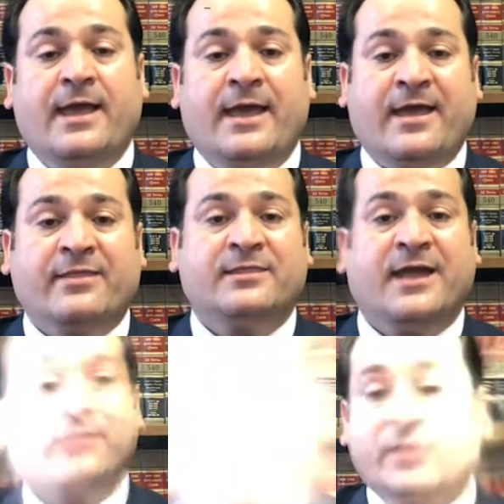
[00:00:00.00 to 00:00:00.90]
and
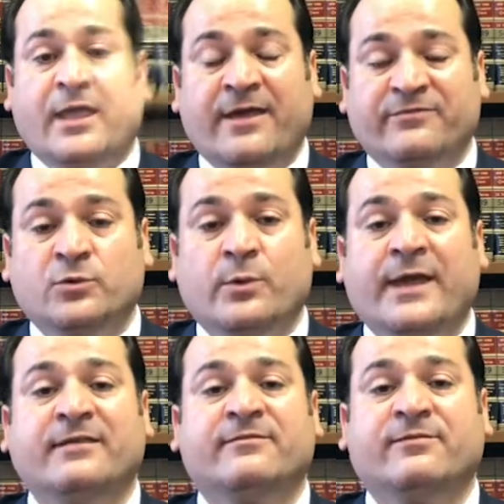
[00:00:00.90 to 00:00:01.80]
then they have to
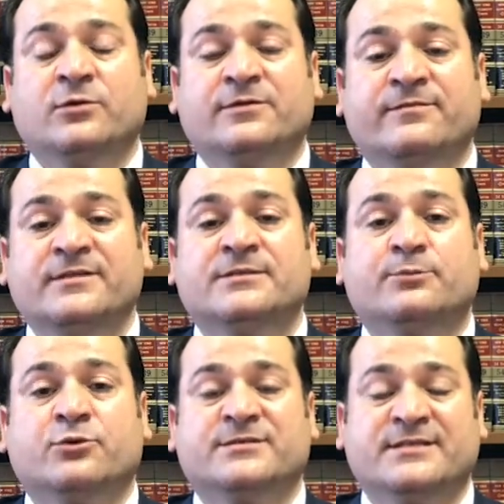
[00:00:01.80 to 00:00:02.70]
wait for the visa
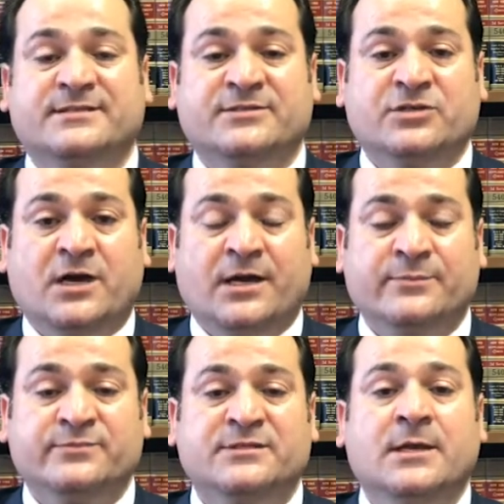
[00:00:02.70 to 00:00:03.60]
processing
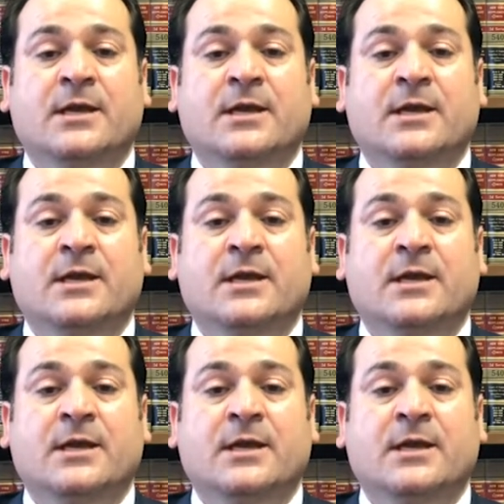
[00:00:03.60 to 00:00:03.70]
times,